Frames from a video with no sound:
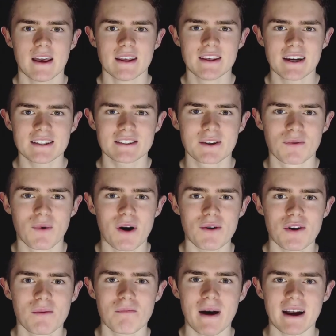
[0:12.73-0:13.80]
Yes,
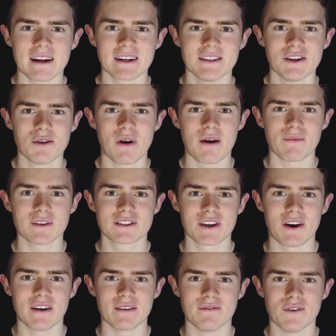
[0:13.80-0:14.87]
welcome back new and
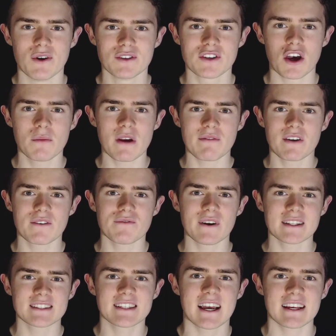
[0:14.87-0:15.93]
returning viewers. I hope you're having a
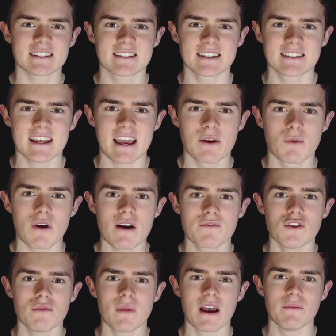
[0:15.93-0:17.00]
fantastic day wherever
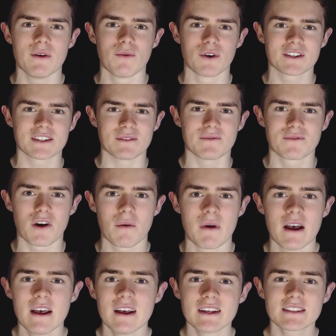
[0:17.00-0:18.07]
you may be watching from.
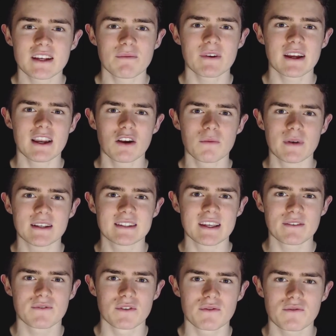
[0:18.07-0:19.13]
Something a little bit
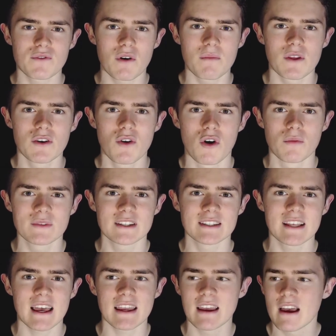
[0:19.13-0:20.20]
different from the norm
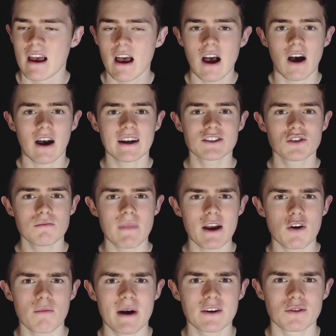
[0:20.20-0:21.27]
today. As you may
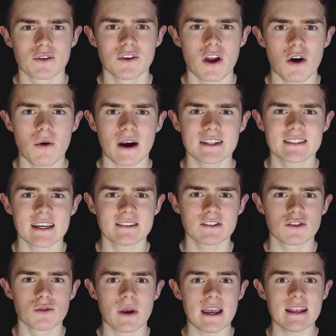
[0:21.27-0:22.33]
or may not know, I tend to
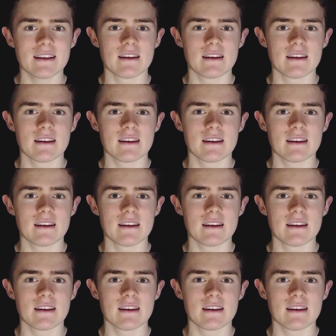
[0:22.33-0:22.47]
do